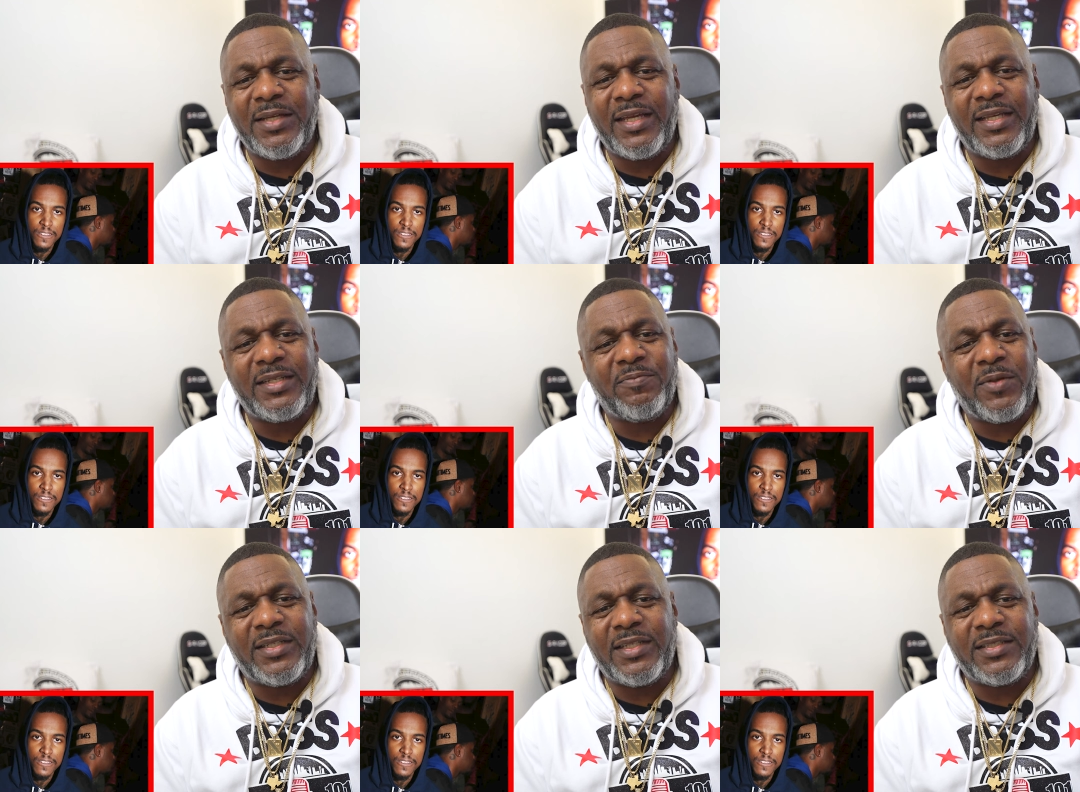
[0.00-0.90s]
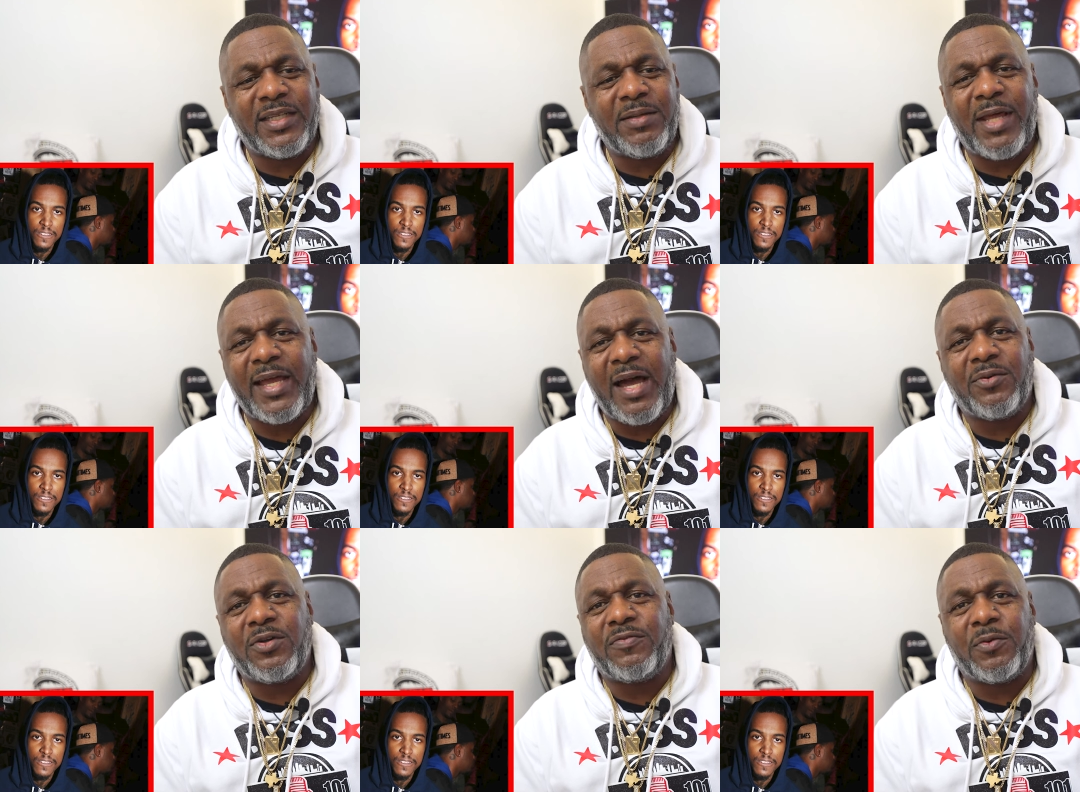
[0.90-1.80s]
Speaker 1: it, it didn't seem like
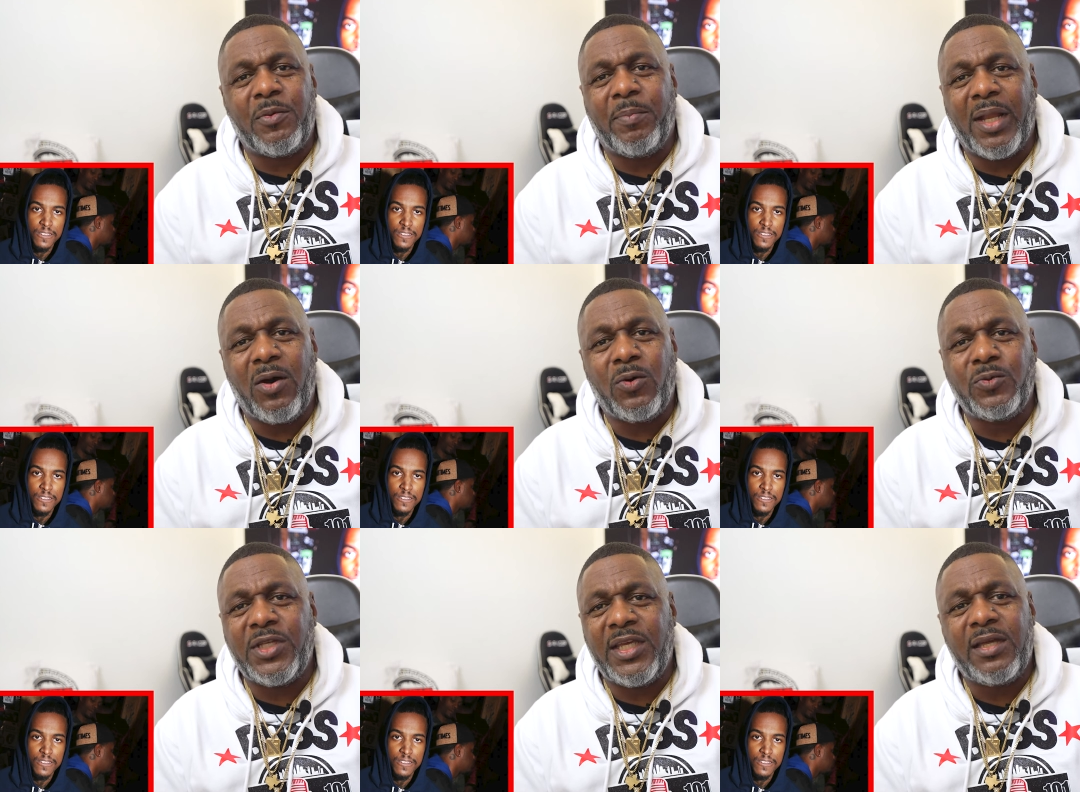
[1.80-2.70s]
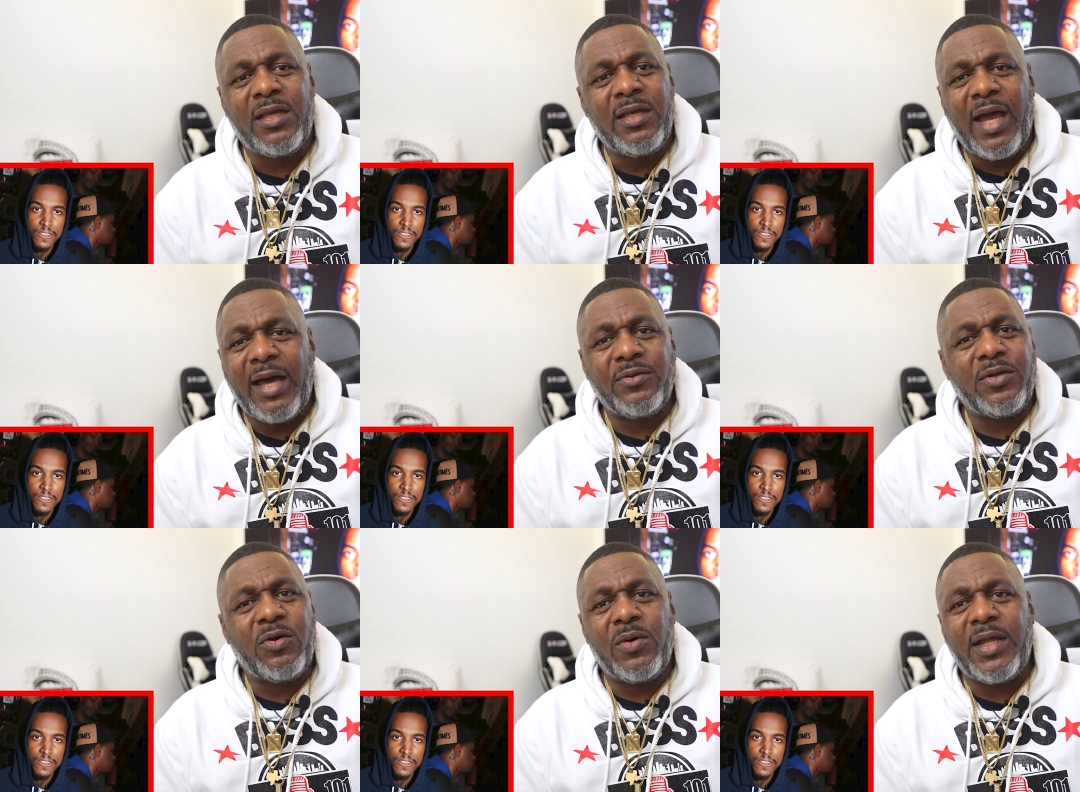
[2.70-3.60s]
I don't know if it was blows here I
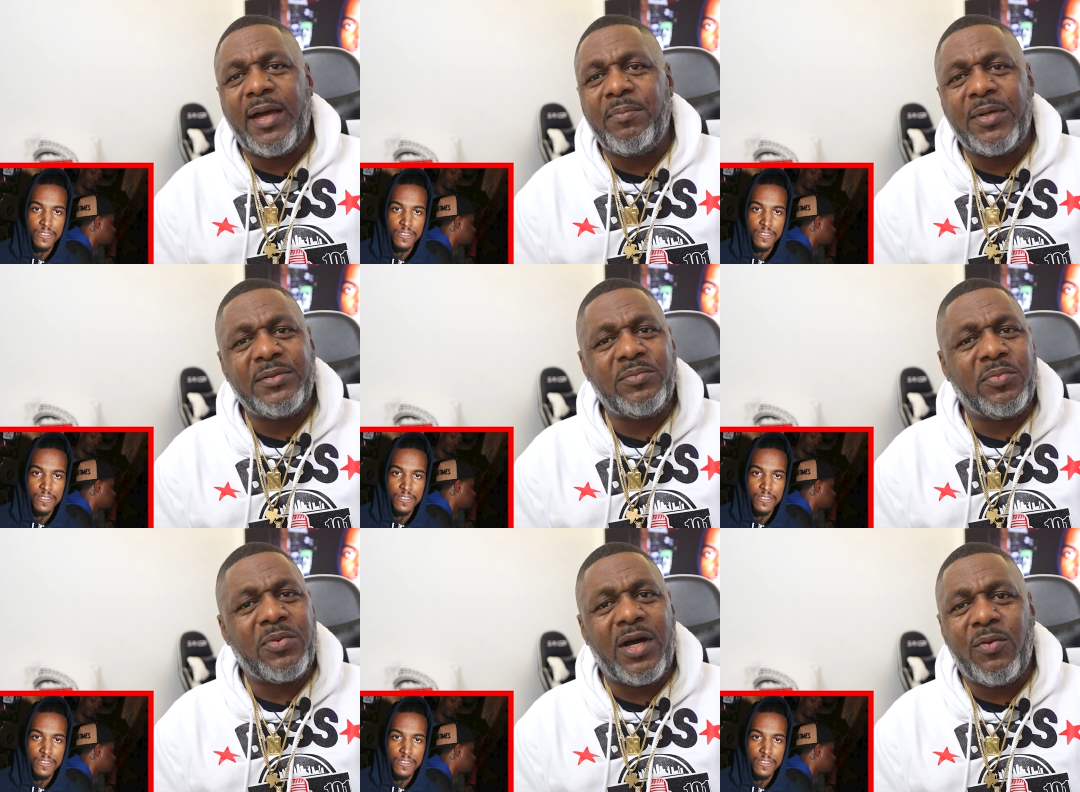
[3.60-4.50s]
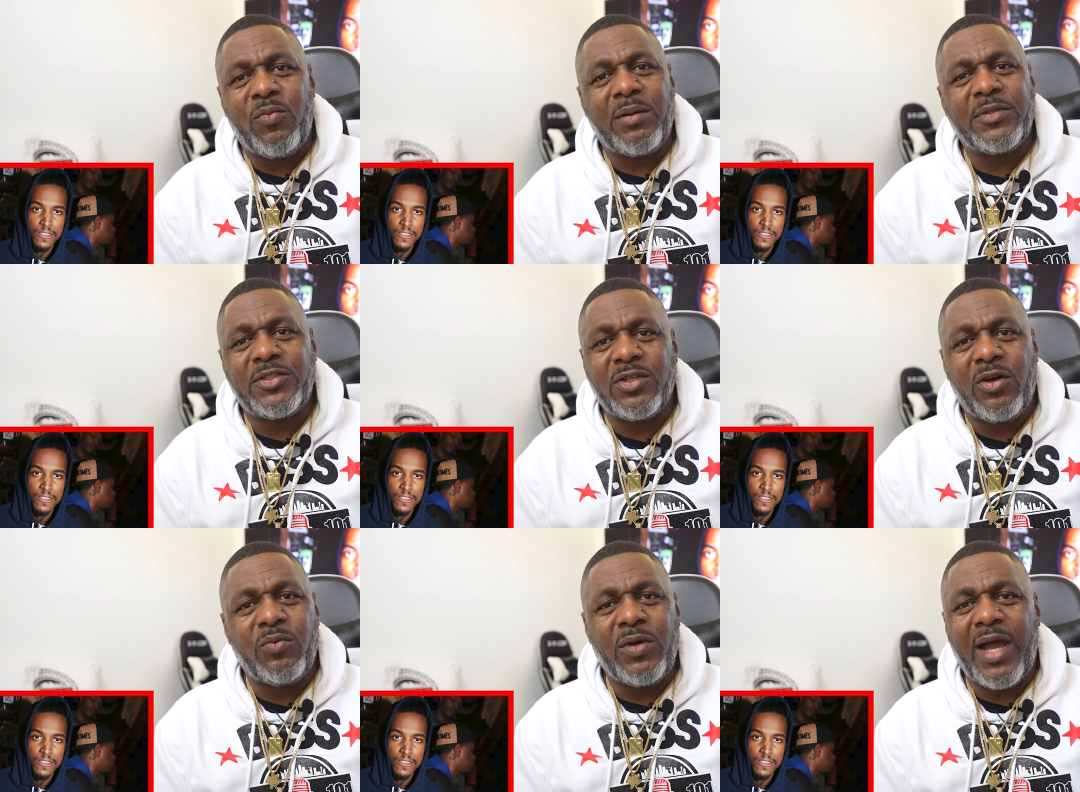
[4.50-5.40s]
don't know what happened, but while woman
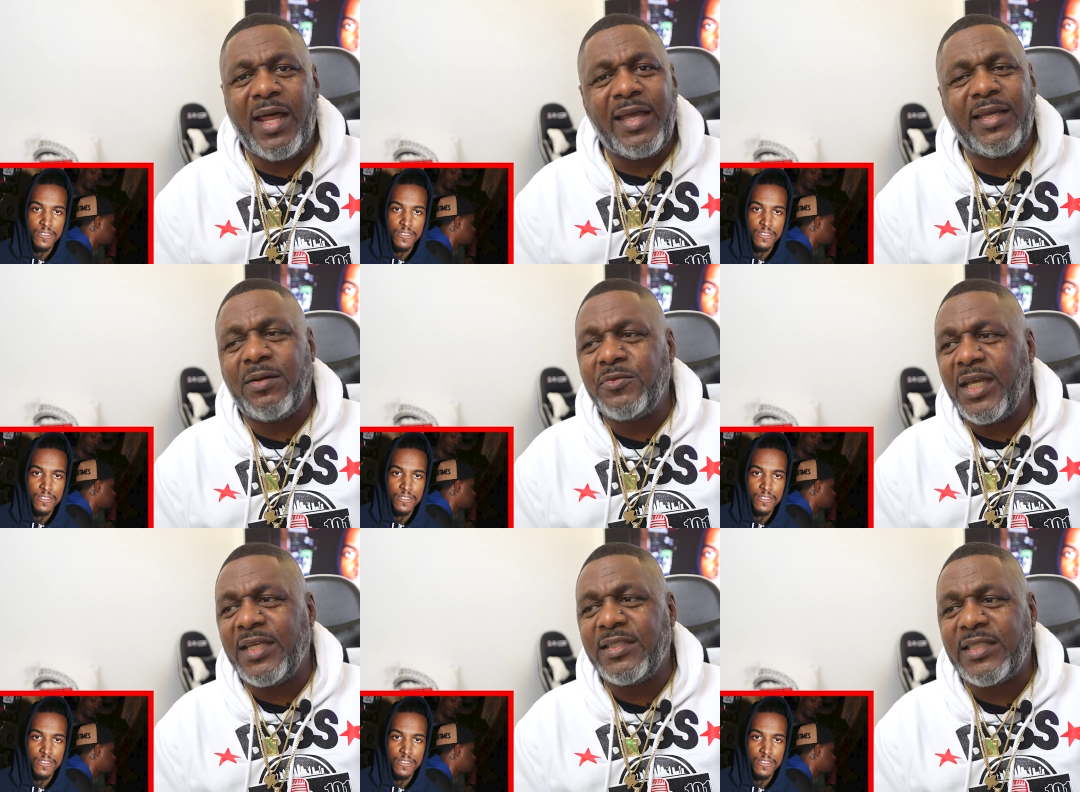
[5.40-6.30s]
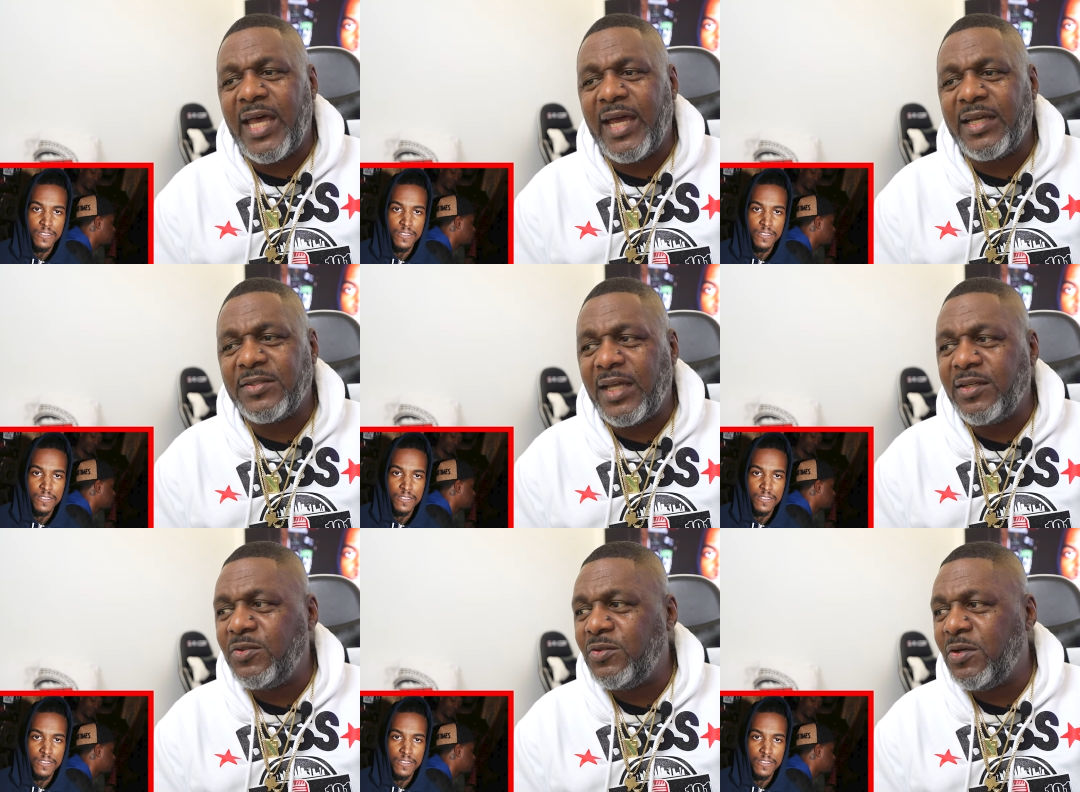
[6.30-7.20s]
show, I ain't gonna take his side because
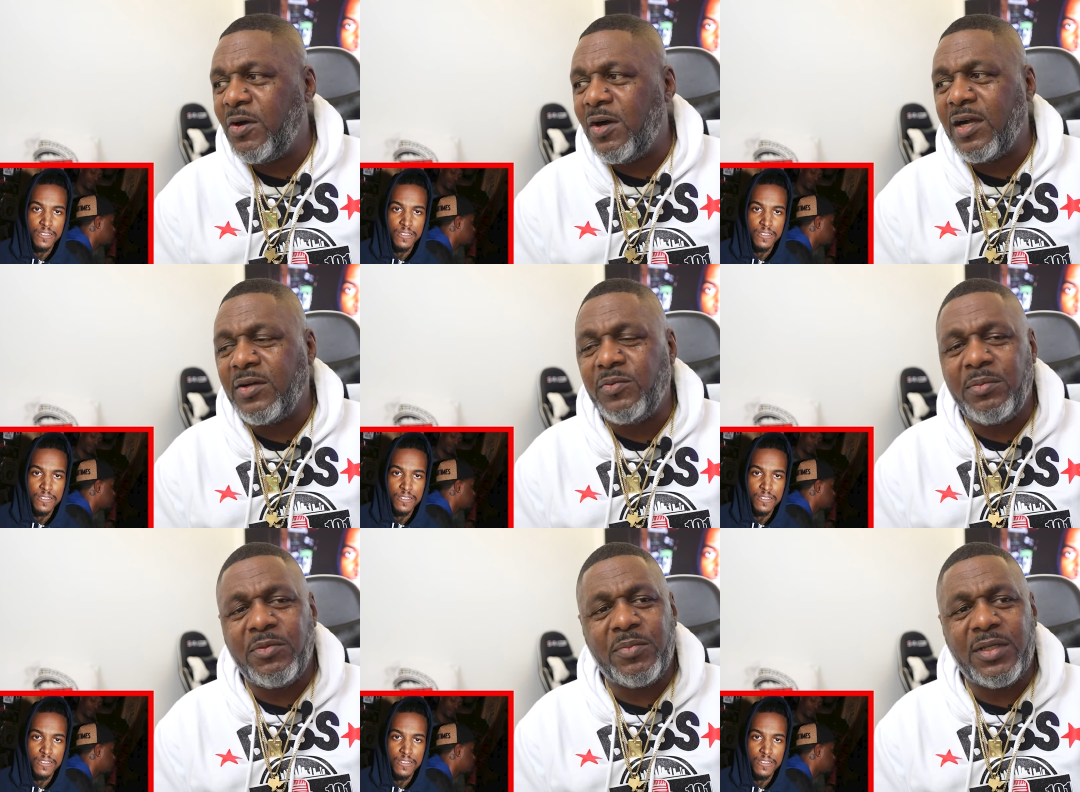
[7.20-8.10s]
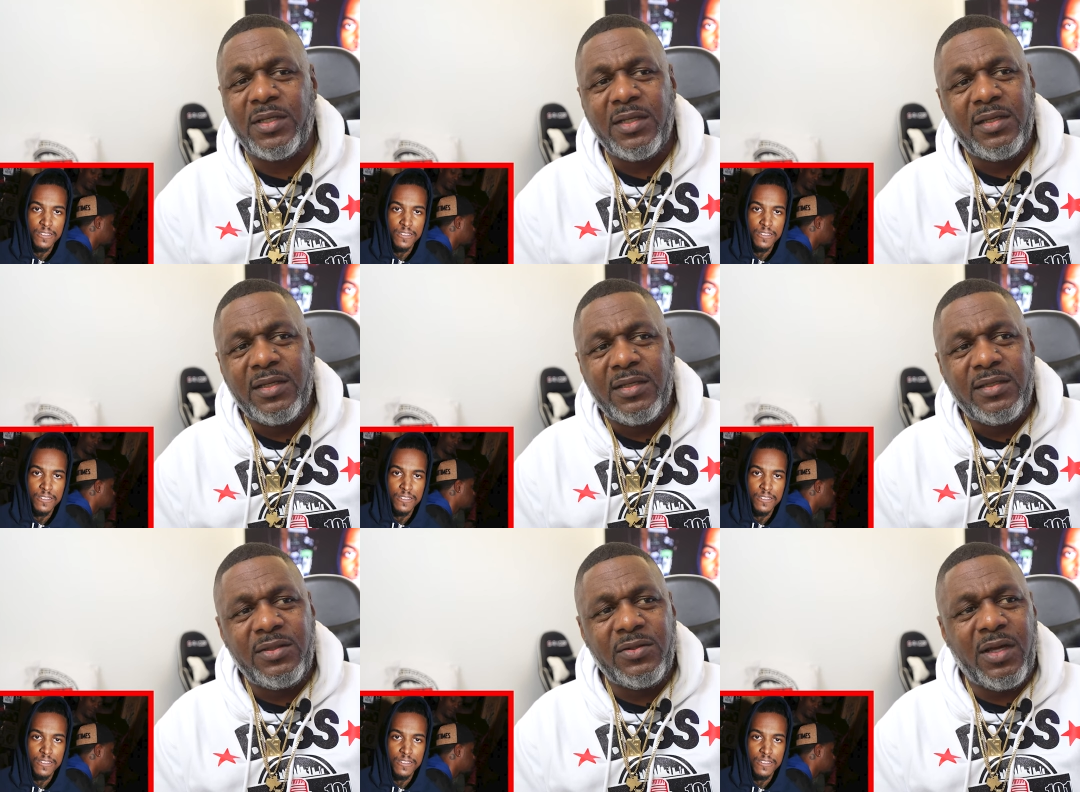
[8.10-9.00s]
I know you gonna argue with me, but
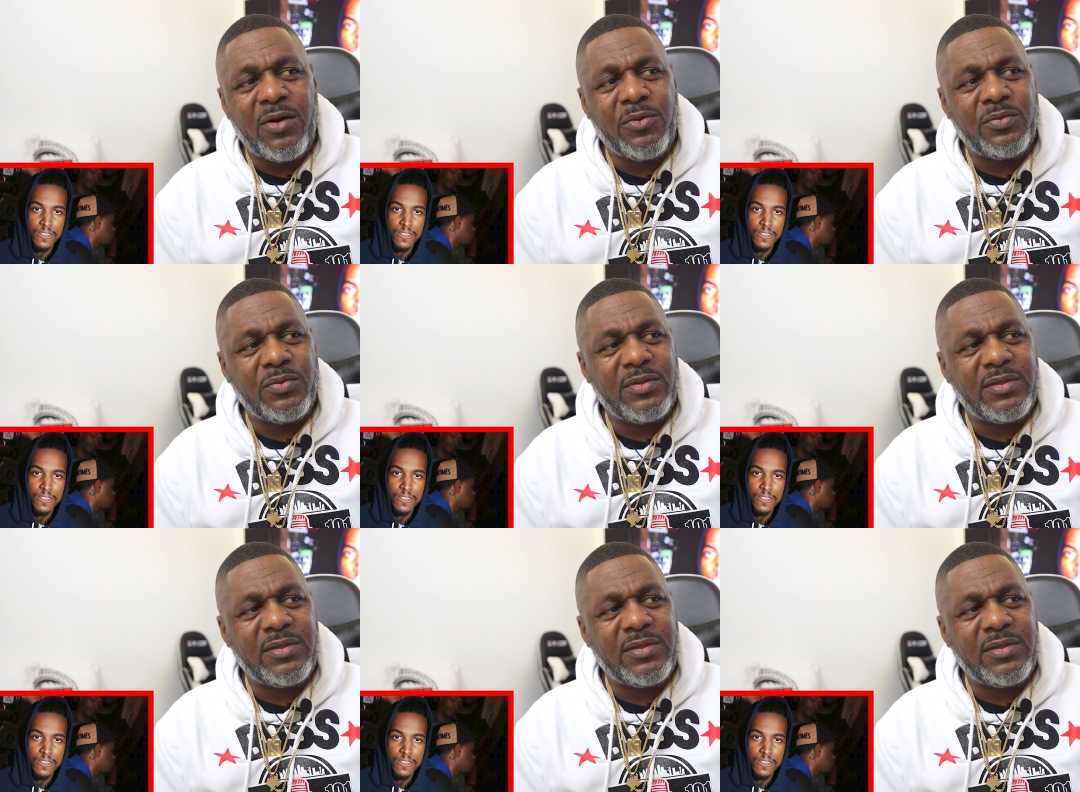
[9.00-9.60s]
you know,